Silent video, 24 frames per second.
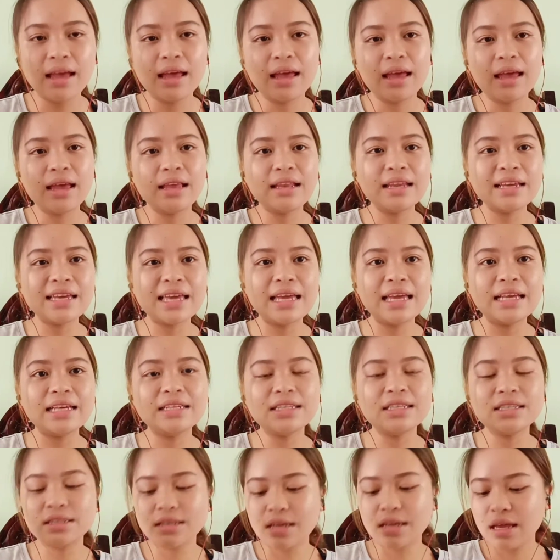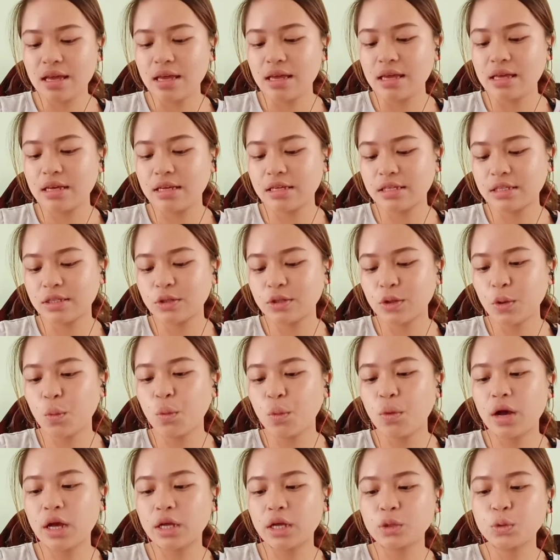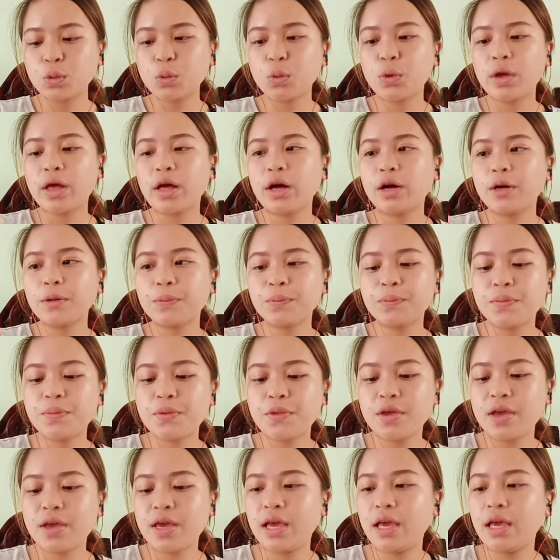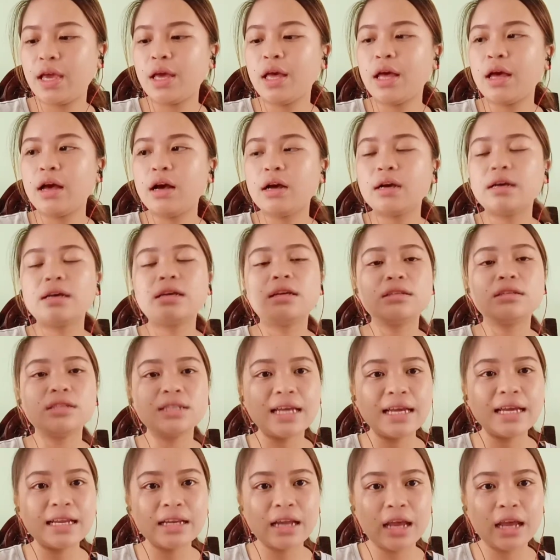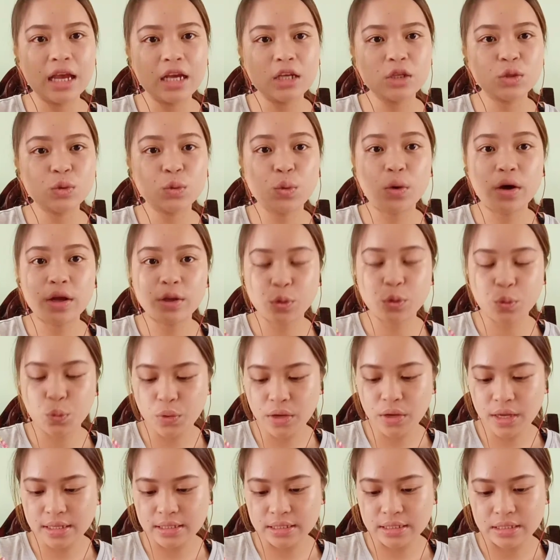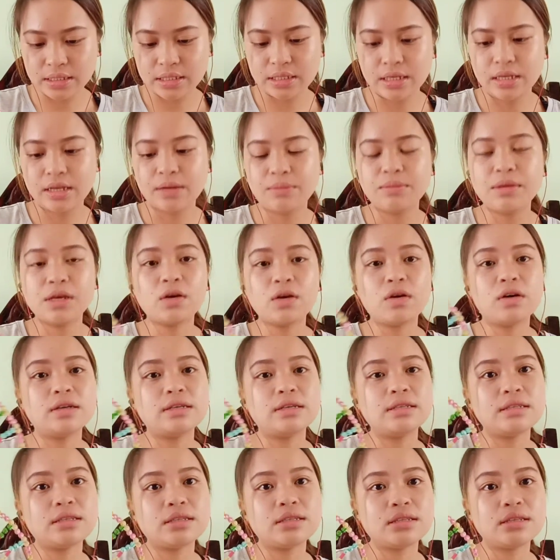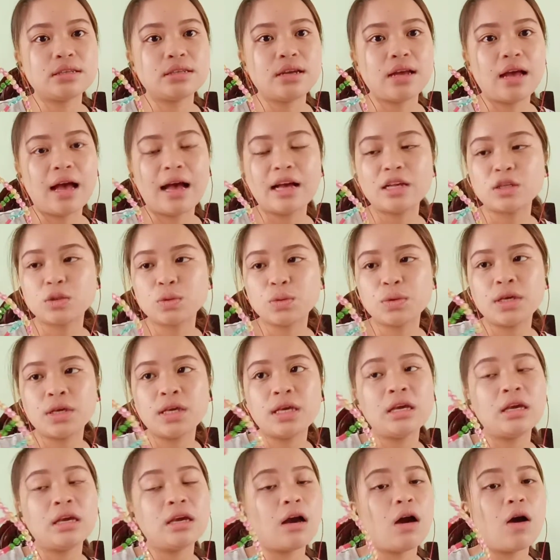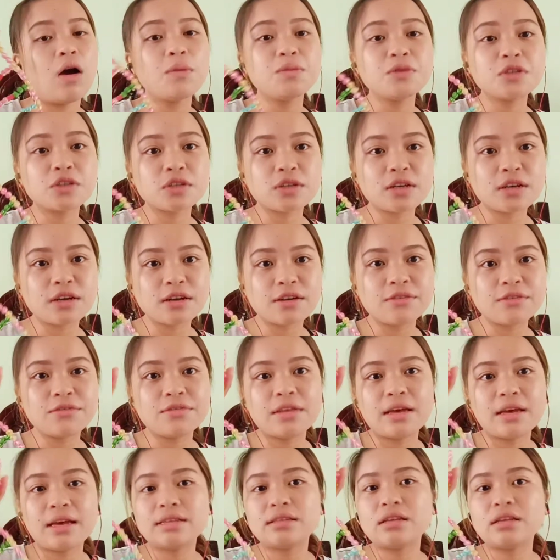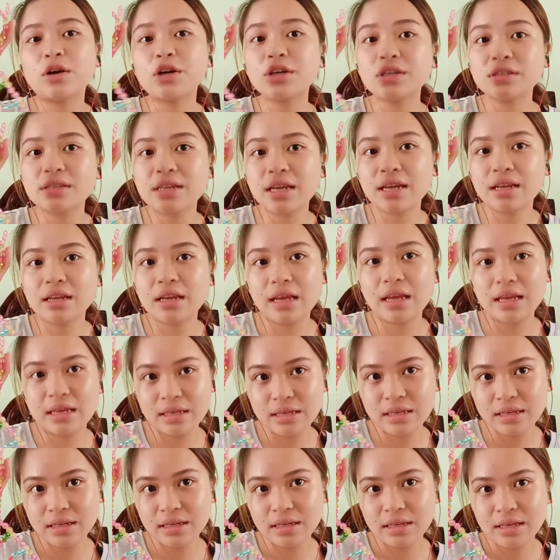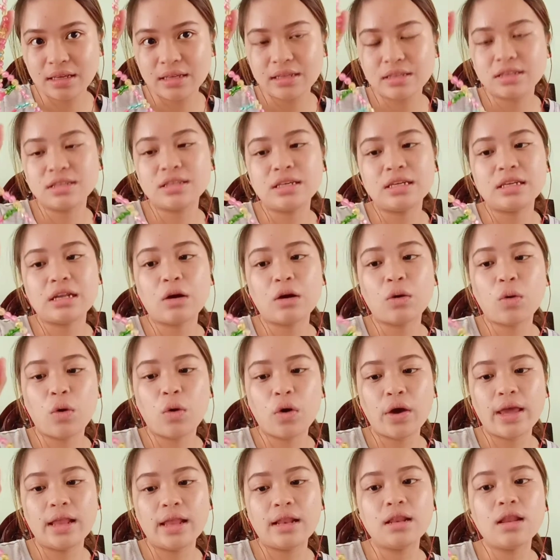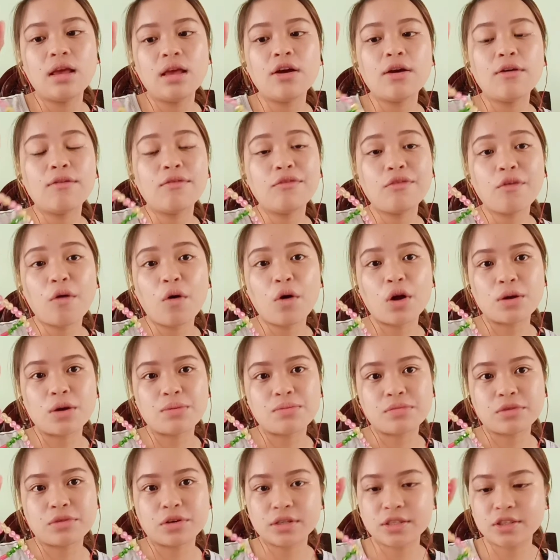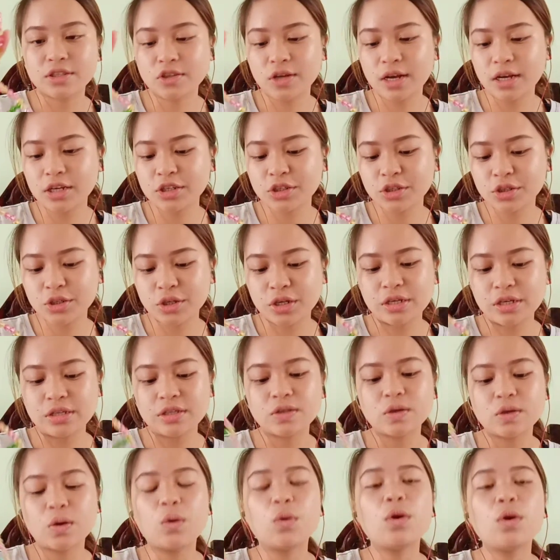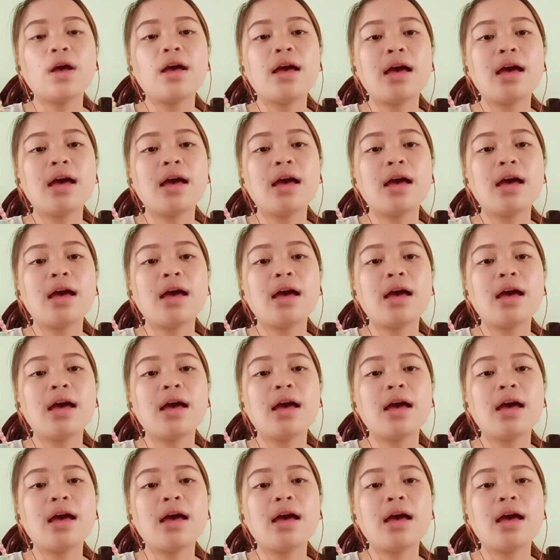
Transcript: Helicase is the one who helps the DNA to unwind, because as we observe that our DNA is in a coil form or structure. So